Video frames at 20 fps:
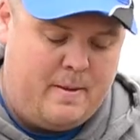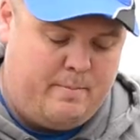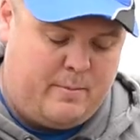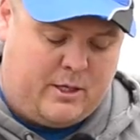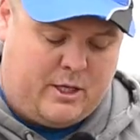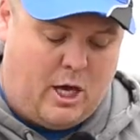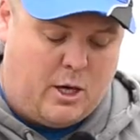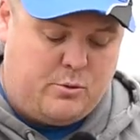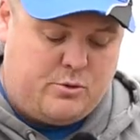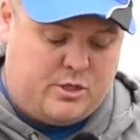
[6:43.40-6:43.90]
My
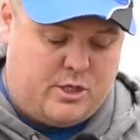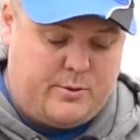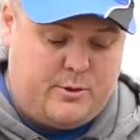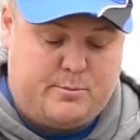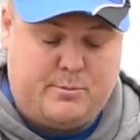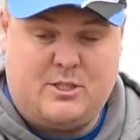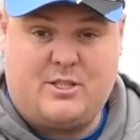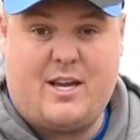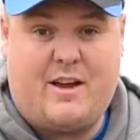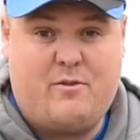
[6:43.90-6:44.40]
go-to is
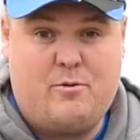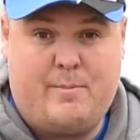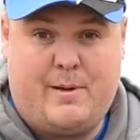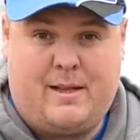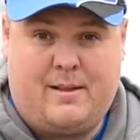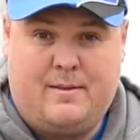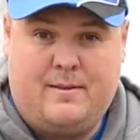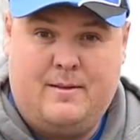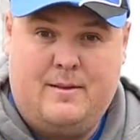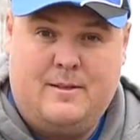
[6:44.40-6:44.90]
my
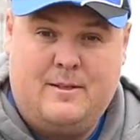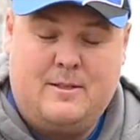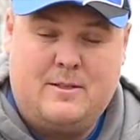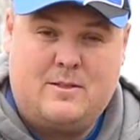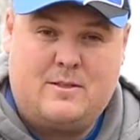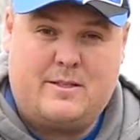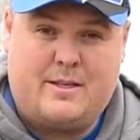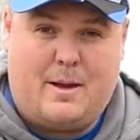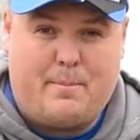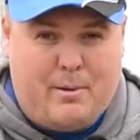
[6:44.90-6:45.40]
7mm,
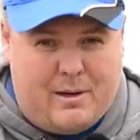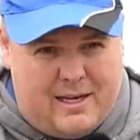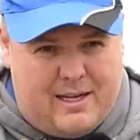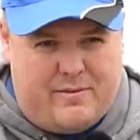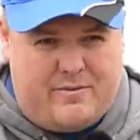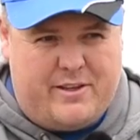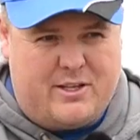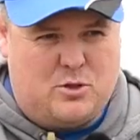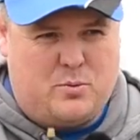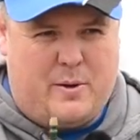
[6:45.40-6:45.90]
because I
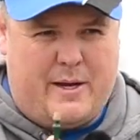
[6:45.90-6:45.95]
believe this